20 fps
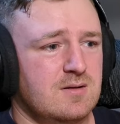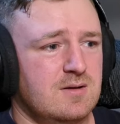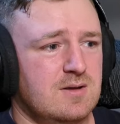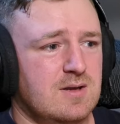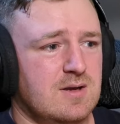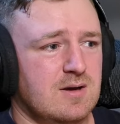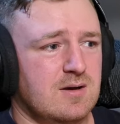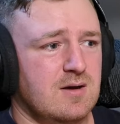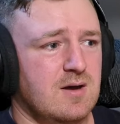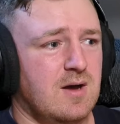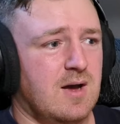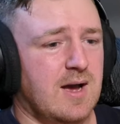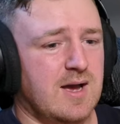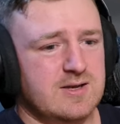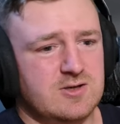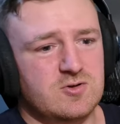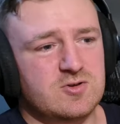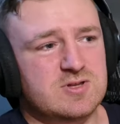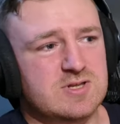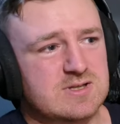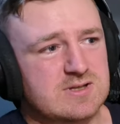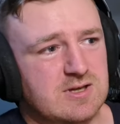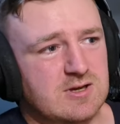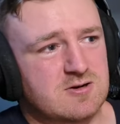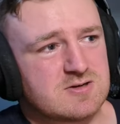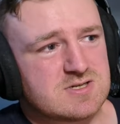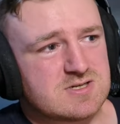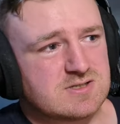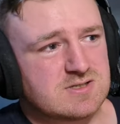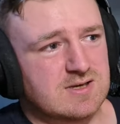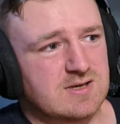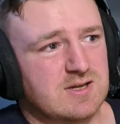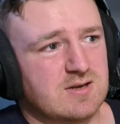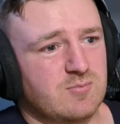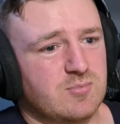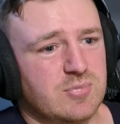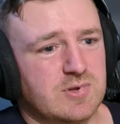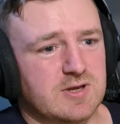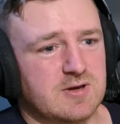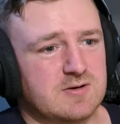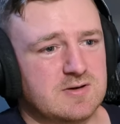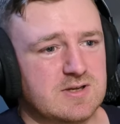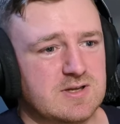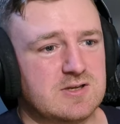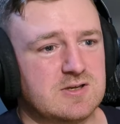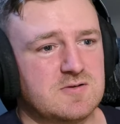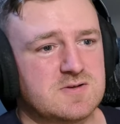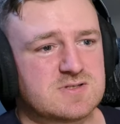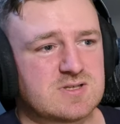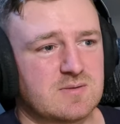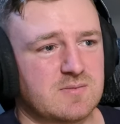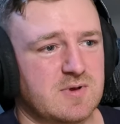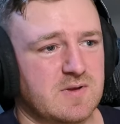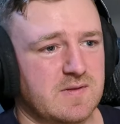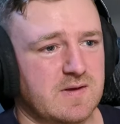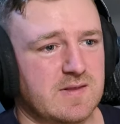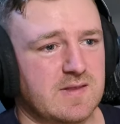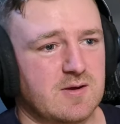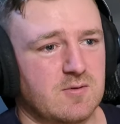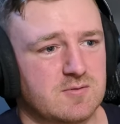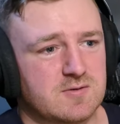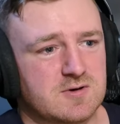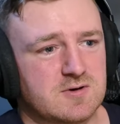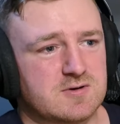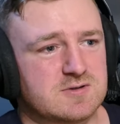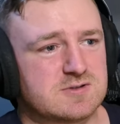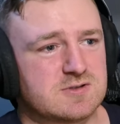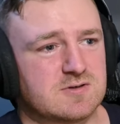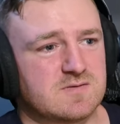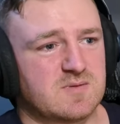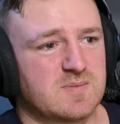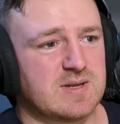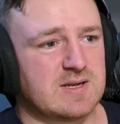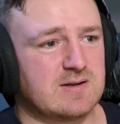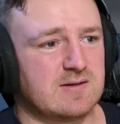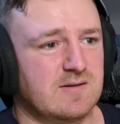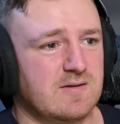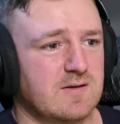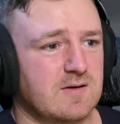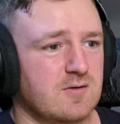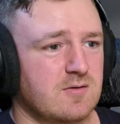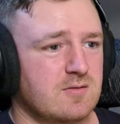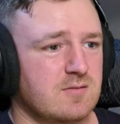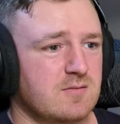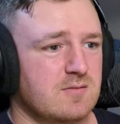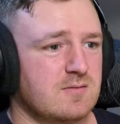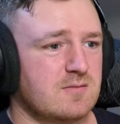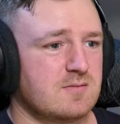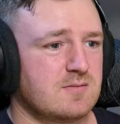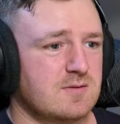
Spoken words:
Yeah, I do think the Argentinian player did do something there that deserved a penalty, though.